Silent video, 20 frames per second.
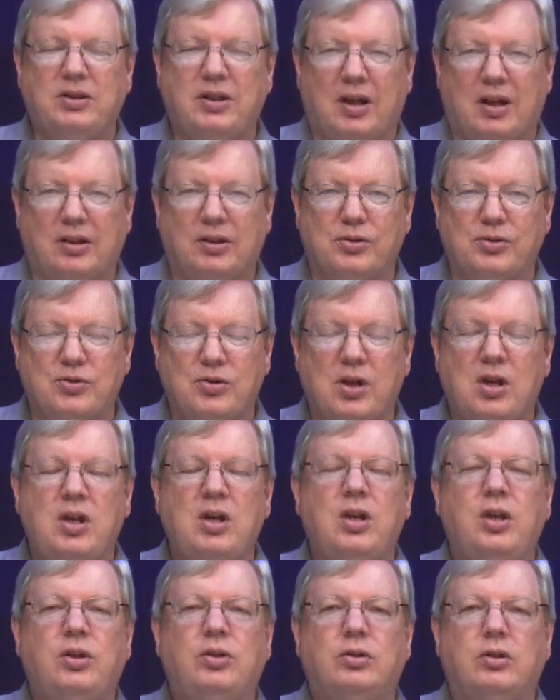
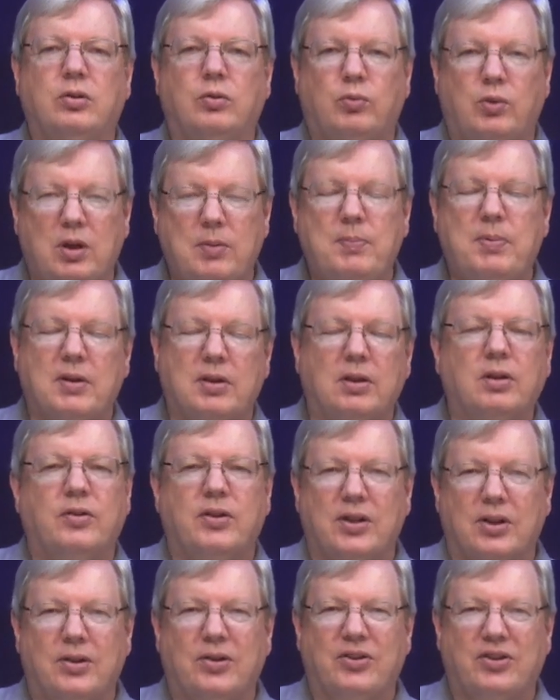to rebuild
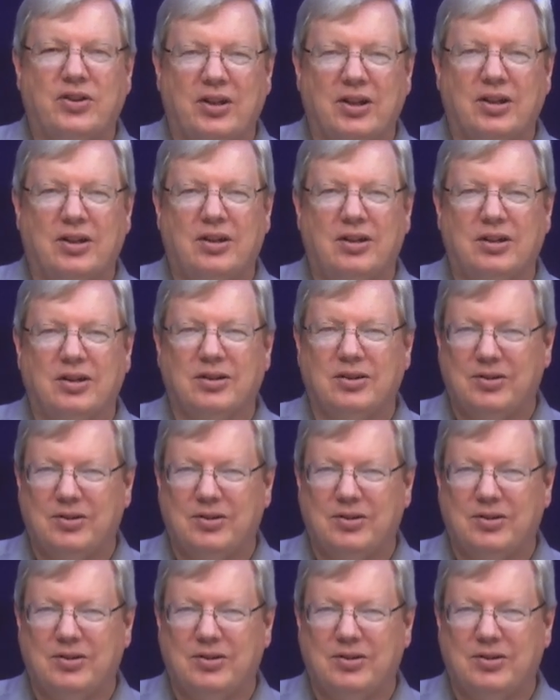the old City Hall.